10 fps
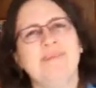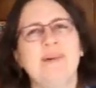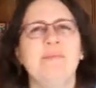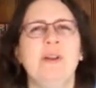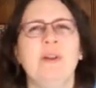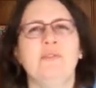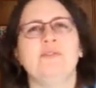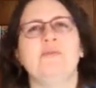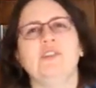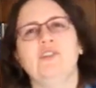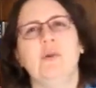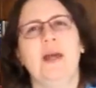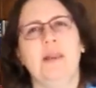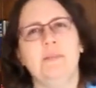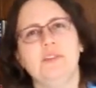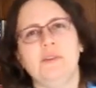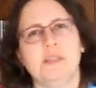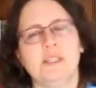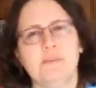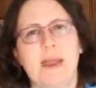a lot of the traditional elements you'd
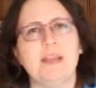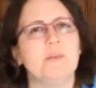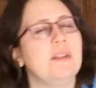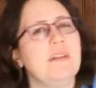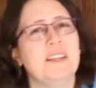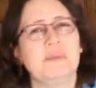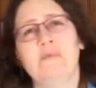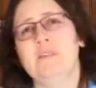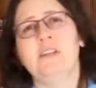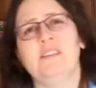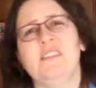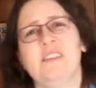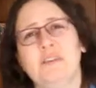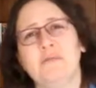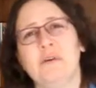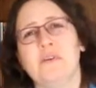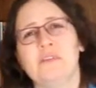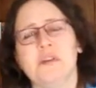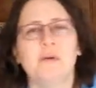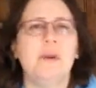expect, but then that's what readers are looking for,
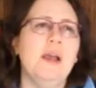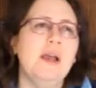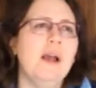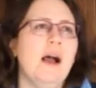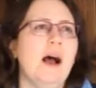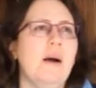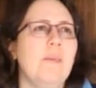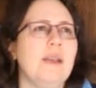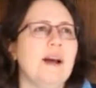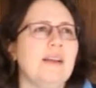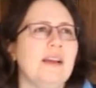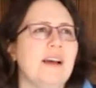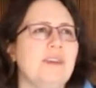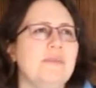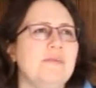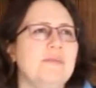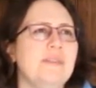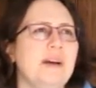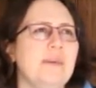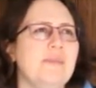so we can't kind of
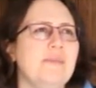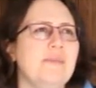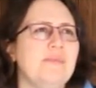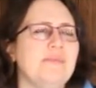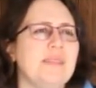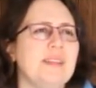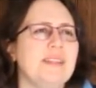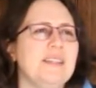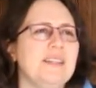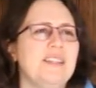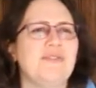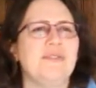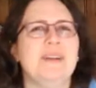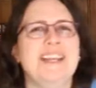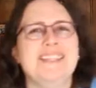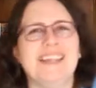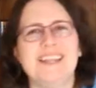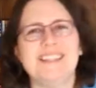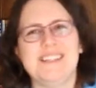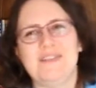discriminate
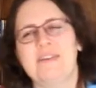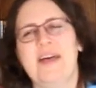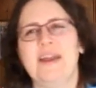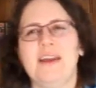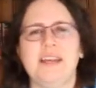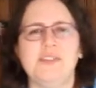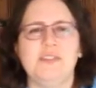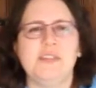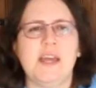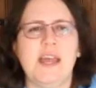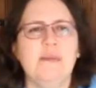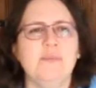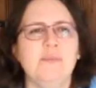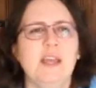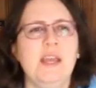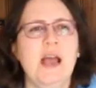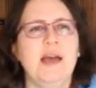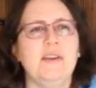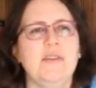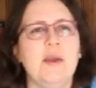against it for that, I guess you'd say.
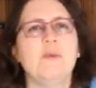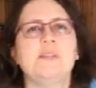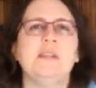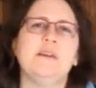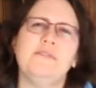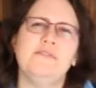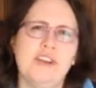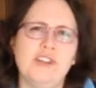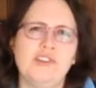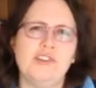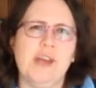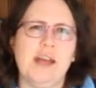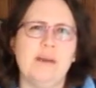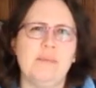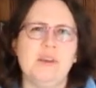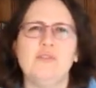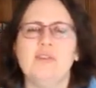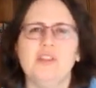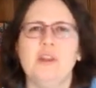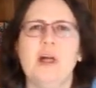And there was enough fresh and
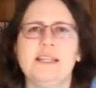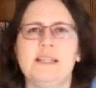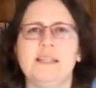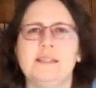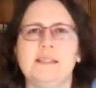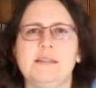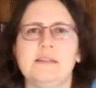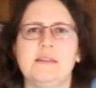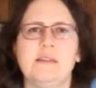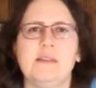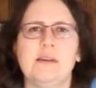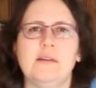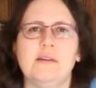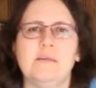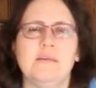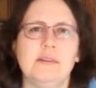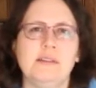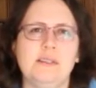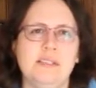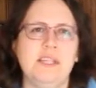original ideas that
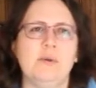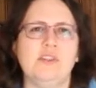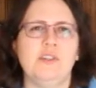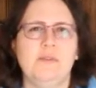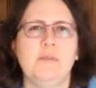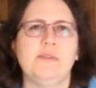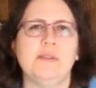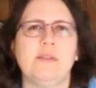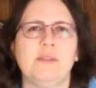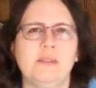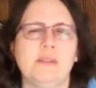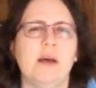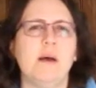distinguished it from those others.